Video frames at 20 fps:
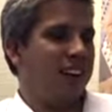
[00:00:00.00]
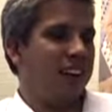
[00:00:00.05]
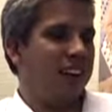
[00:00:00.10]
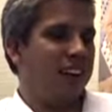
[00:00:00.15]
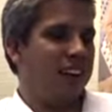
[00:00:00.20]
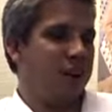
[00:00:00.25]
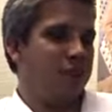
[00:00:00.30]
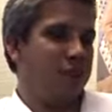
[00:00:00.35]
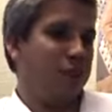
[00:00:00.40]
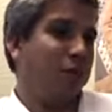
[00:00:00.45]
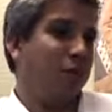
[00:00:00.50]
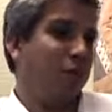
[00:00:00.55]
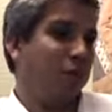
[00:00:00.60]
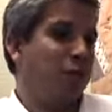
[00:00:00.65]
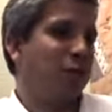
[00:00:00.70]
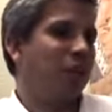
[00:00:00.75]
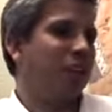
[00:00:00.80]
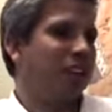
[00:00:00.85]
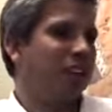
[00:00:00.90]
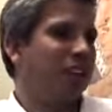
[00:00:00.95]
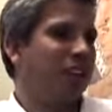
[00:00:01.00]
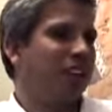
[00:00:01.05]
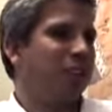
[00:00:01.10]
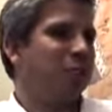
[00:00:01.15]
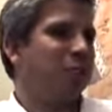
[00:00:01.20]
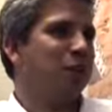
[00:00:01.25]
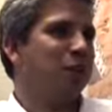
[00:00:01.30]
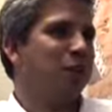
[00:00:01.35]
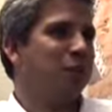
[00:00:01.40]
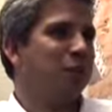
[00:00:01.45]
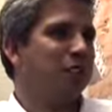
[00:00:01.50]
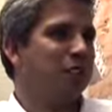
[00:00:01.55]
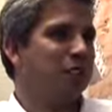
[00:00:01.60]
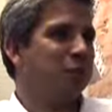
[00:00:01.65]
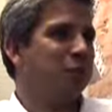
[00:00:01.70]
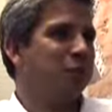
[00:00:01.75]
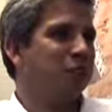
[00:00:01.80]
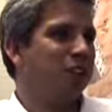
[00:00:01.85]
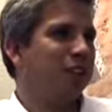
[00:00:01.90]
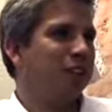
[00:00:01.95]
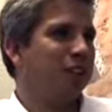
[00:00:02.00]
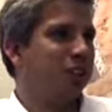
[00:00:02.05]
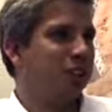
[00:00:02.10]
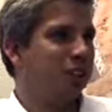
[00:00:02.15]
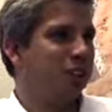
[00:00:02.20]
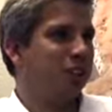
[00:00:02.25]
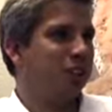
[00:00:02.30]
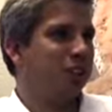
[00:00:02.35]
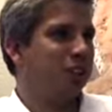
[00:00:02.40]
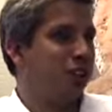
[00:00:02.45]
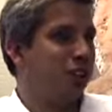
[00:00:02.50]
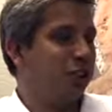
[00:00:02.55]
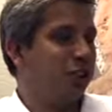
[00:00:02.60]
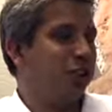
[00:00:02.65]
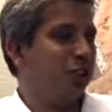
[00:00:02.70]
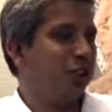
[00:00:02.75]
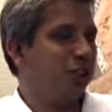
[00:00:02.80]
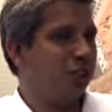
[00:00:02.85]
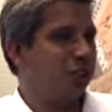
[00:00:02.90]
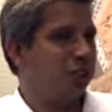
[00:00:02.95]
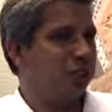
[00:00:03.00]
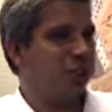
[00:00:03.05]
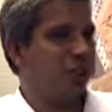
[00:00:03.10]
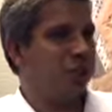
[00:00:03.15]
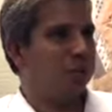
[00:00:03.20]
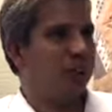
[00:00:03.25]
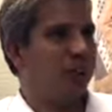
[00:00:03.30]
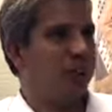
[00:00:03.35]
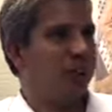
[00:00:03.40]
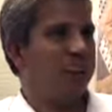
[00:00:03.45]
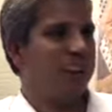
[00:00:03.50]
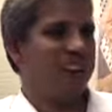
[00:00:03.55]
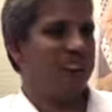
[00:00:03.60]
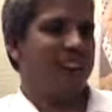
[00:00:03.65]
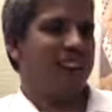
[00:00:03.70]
At 4,000 rand a month, that's quite an astonishing yield you'll get from that.